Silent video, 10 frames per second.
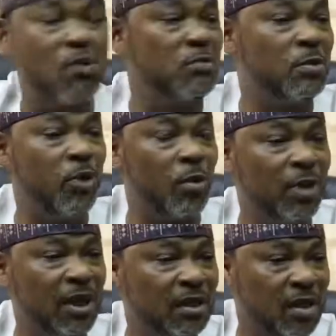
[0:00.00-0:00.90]
will be
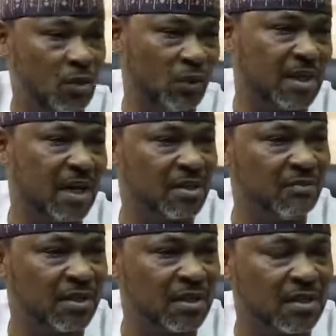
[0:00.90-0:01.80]
bubbling with
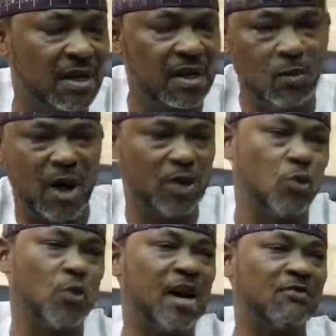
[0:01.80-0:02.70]
activities. Why
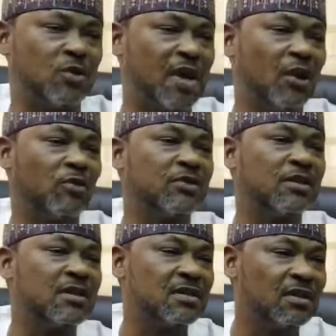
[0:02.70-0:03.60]
do we have zonal
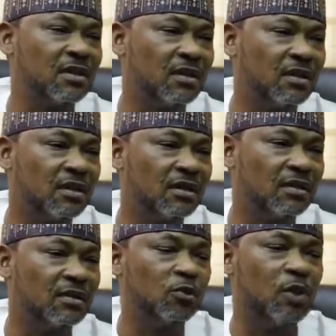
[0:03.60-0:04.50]
offices?
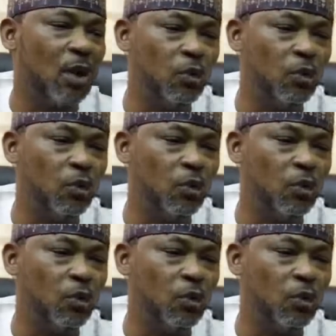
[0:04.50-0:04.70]
You are a